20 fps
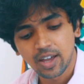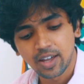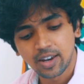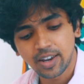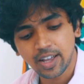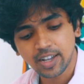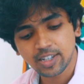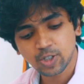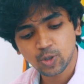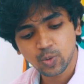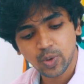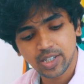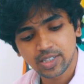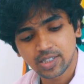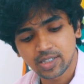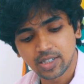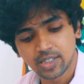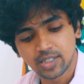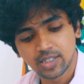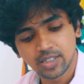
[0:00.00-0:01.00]
Next
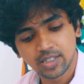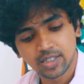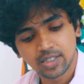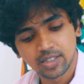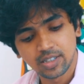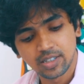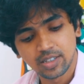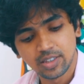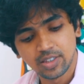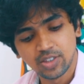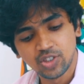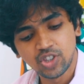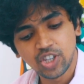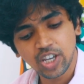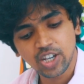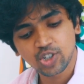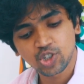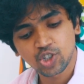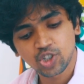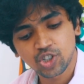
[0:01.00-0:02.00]
question,
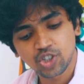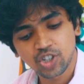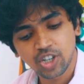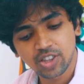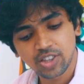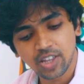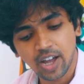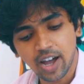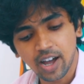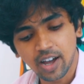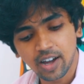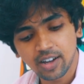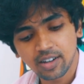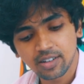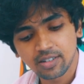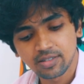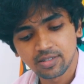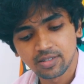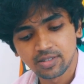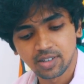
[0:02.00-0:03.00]

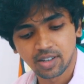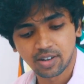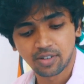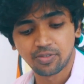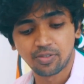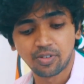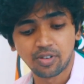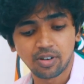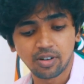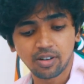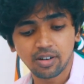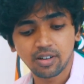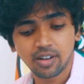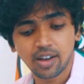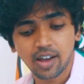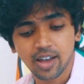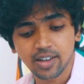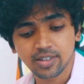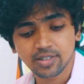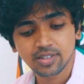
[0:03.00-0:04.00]
Dikshita04
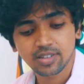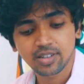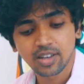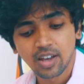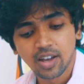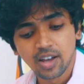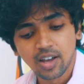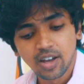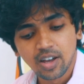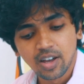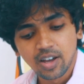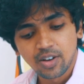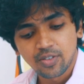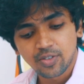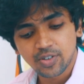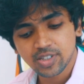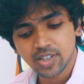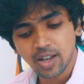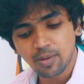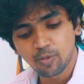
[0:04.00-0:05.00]
asks,
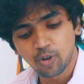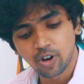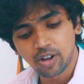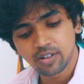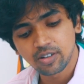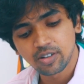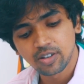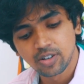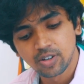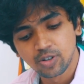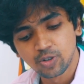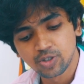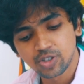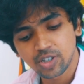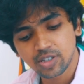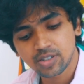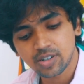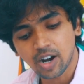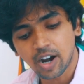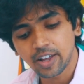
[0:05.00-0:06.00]
for someone who's
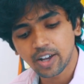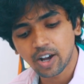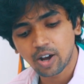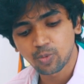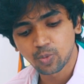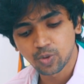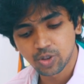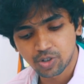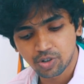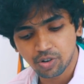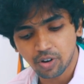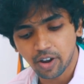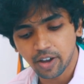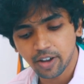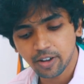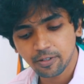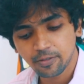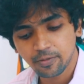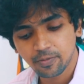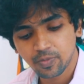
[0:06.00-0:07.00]
just starting out with
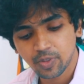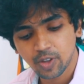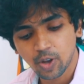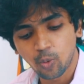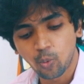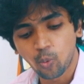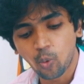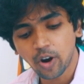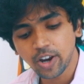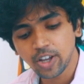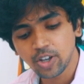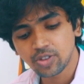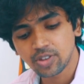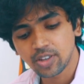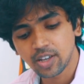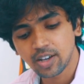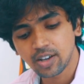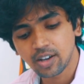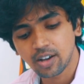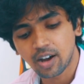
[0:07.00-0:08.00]
drawing, what do you
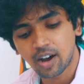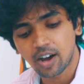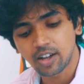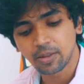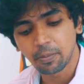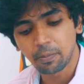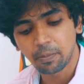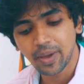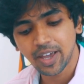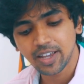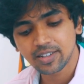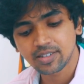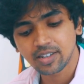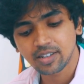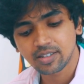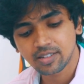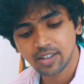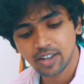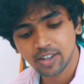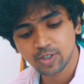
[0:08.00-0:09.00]
think are the
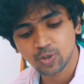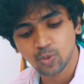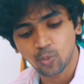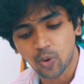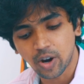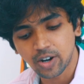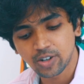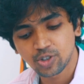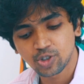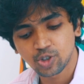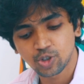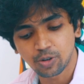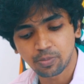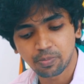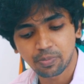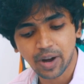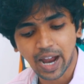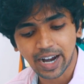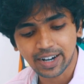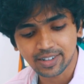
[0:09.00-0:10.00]
basic things one
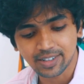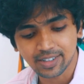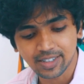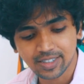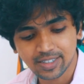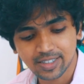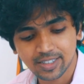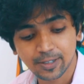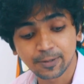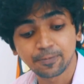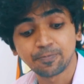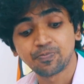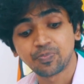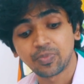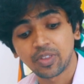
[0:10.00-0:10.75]
should practice?